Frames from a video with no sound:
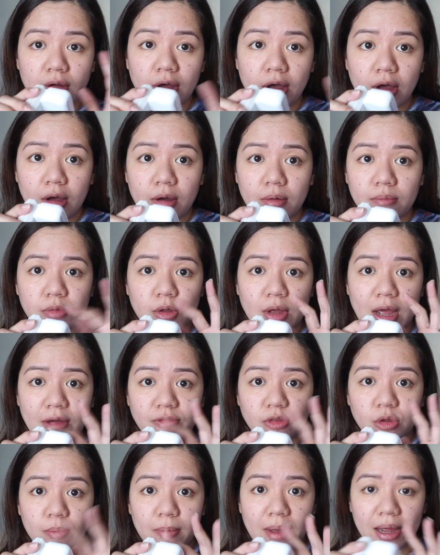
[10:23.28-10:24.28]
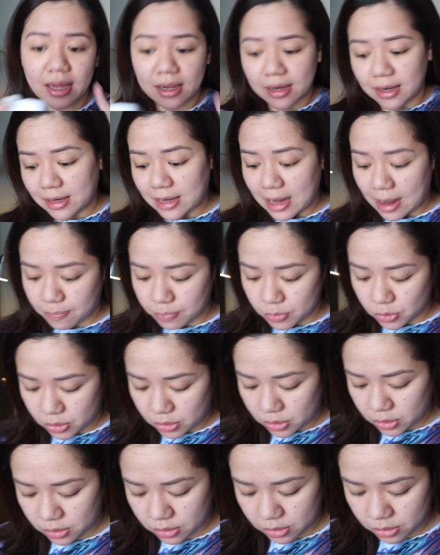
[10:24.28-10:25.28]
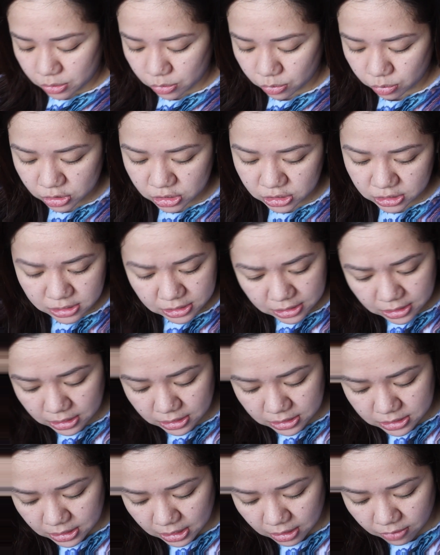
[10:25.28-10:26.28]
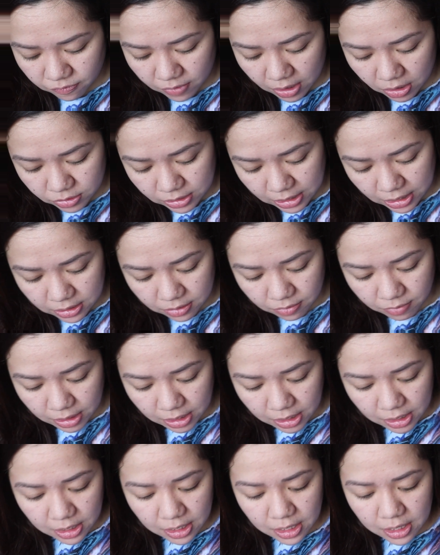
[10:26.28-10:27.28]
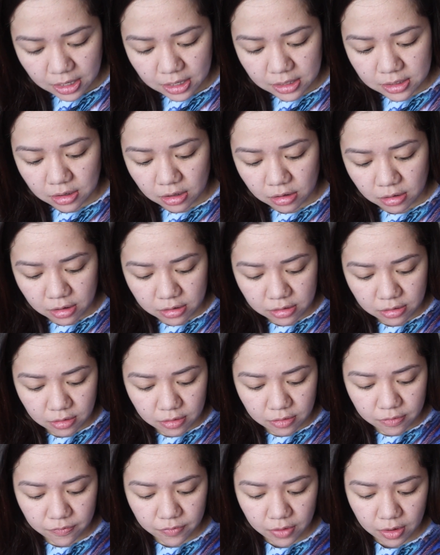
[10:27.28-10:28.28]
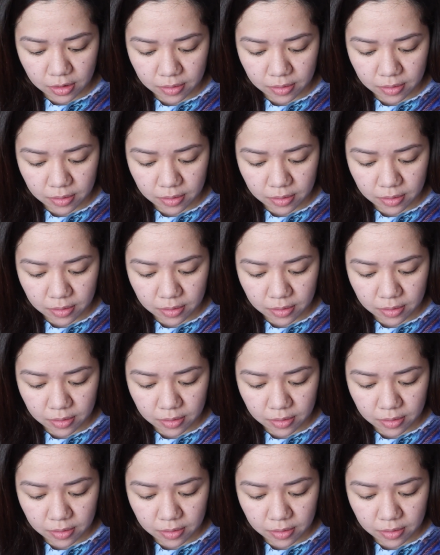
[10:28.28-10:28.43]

you have to buy an adapter, which is easily found anyway at a lot of